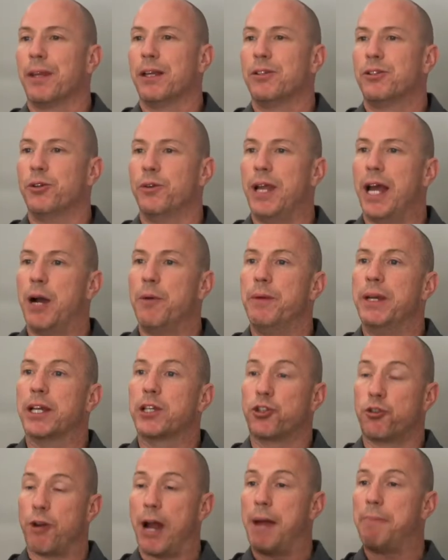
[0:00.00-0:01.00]
So now we
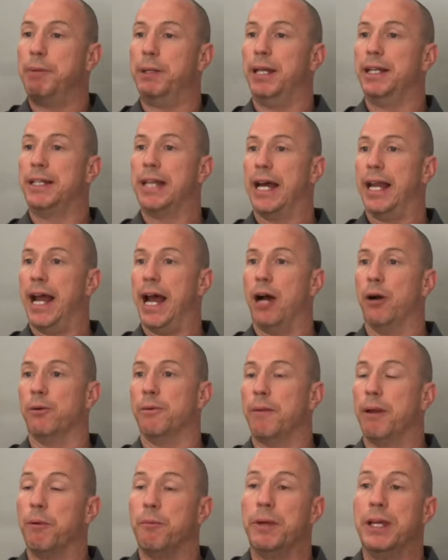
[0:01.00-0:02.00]
extrapolate that
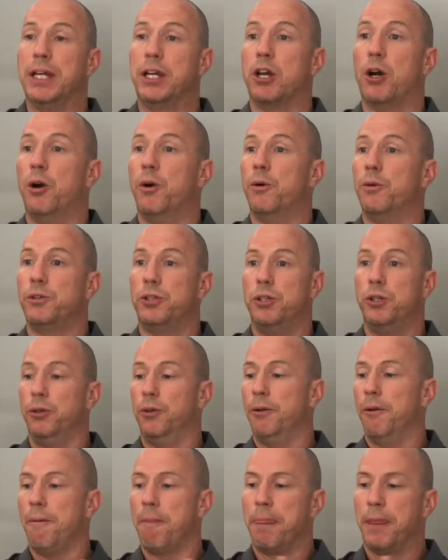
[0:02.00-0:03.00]
out, and we go
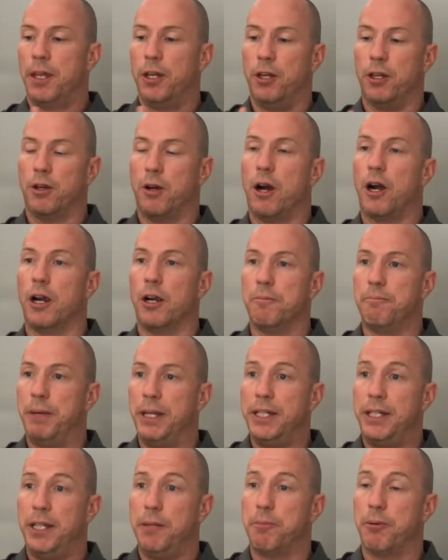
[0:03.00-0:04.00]
to, you know, our
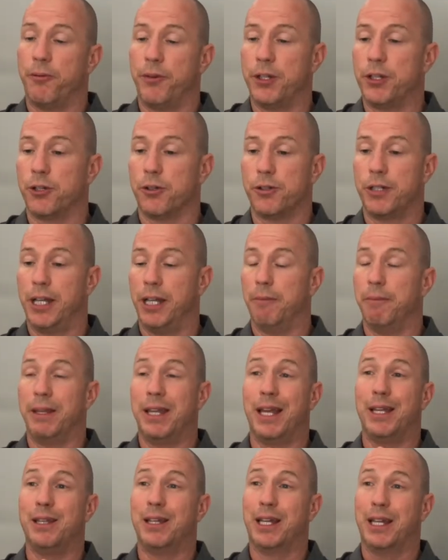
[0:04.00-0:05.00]
BC provincial team, and
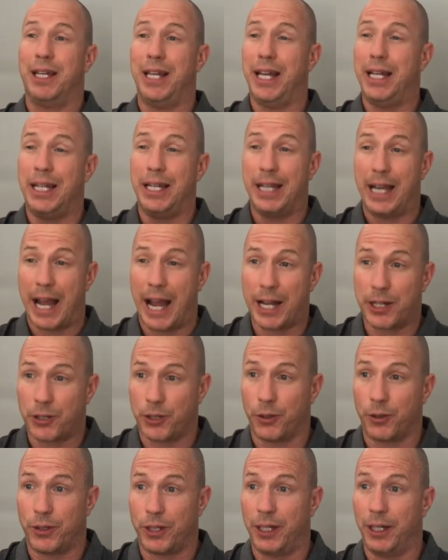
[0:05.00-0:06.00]
then the Canadian
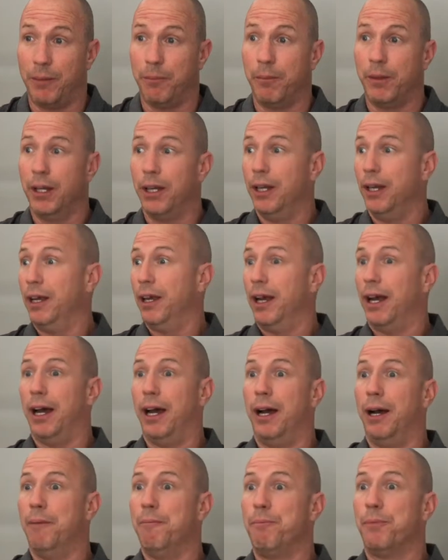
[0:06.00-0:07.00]
national team,
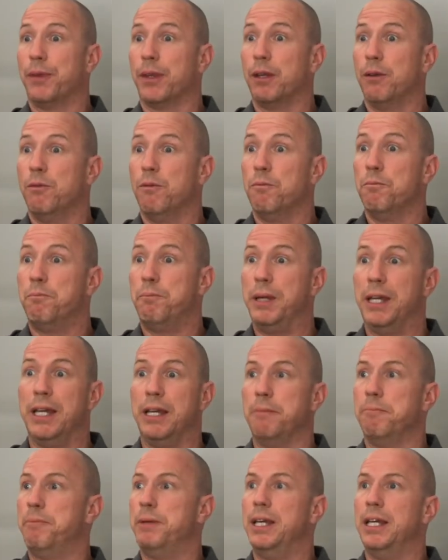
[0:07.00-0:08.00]

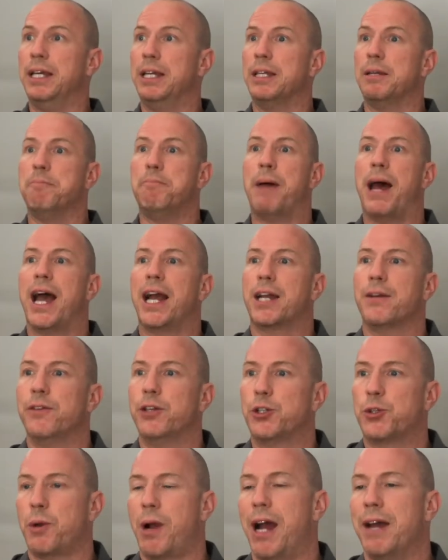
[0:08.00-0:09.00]
being in the back of a
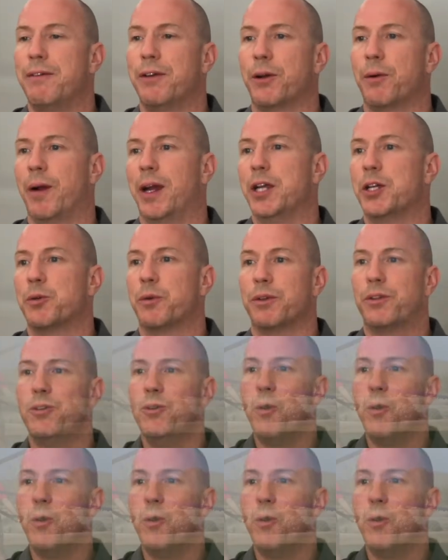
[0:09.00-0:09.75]
driving range with